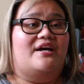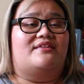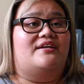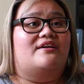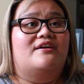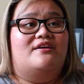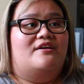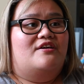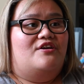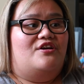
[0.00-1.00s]
I think,
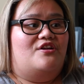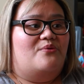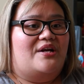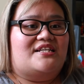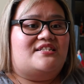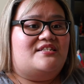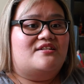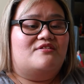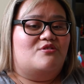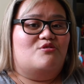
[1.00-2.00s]
when I
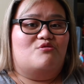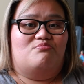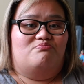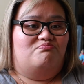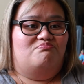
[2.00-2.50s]
see a little